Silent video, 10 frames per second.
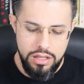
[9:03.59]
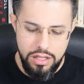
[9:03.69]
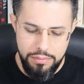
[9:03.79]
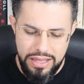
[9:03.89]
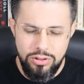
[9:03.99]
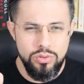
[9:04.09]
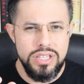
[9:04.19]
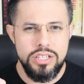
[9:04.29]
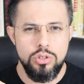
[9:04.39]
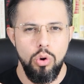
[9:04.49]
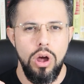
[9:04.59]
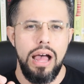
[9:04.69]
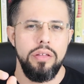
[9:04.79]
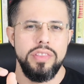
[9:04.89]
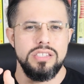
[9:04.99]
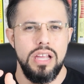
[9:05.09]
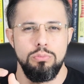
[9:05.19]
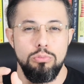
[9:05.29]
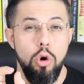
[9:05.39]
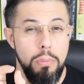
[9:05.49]
I don't really know
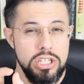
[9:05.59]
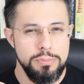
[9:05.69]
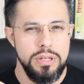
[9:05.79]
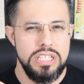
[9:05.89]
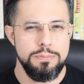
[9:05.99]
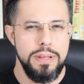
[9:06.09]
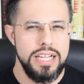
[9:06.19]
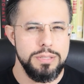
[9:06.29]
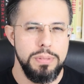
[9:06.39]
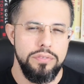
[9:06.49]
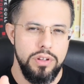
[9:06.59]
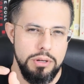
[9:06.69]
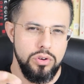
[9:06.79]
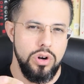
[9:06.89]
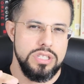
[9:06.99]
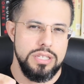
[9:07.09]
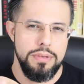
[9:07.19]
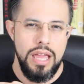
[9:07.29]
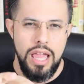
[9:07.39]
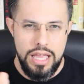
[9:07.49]
much about these plaques, but I've come across
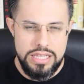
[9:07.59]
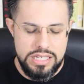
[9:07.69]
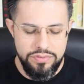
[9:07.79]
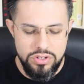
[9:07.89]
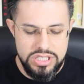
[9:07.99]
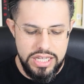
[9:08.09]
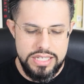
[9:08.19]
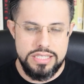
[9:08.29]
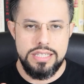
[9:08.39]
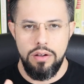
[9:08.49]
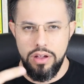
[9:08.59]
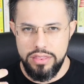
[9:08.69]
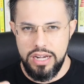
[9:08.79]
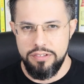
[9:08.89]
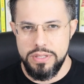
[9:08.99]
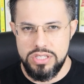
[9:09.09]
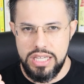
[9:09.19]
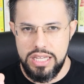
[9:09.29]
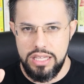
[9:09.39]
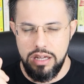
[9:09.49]
them in several studies now that I've been
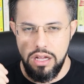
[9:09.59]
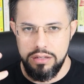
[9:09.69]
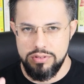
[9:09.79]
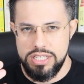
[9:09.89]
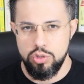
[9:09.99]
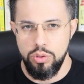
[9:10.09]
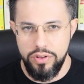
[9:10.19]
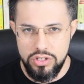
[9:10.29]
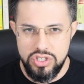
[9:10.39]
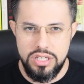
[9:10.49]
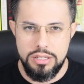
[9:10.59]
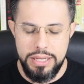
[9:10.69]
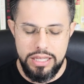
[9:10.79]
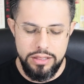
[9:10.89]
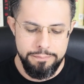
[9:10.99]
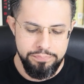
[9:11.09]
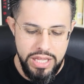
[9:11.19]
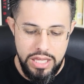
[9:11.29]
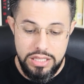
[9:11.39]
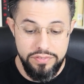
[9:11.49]
studying sexual function in the male.
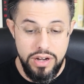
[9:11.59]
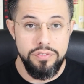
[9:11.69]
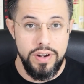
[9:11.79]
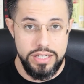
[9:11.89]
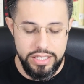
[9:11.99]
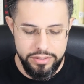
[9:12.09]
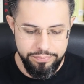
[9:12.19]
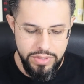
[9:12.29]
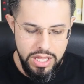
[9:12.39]
They're very frightening.